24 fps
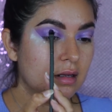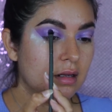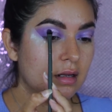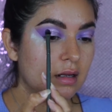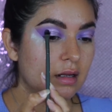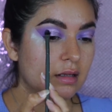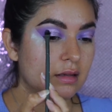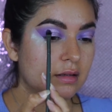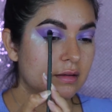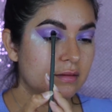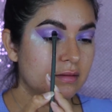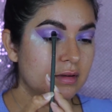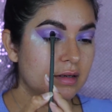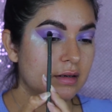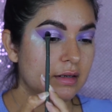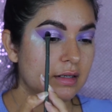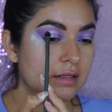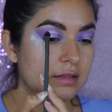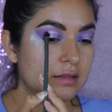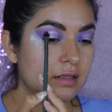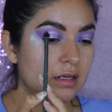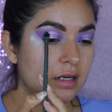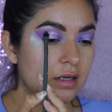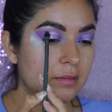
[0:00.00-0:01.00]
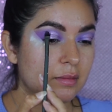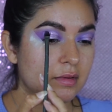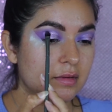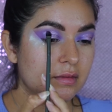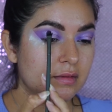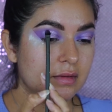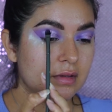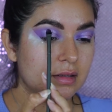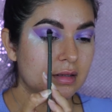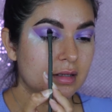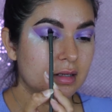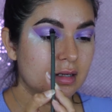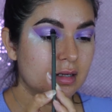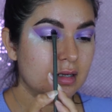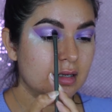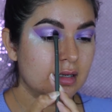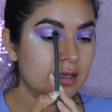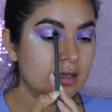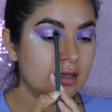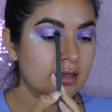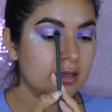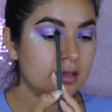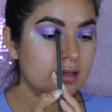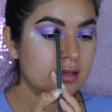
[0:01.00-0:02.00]
at the very top of the
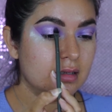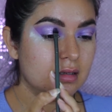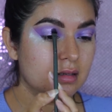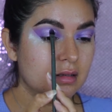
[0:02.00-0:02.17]
line.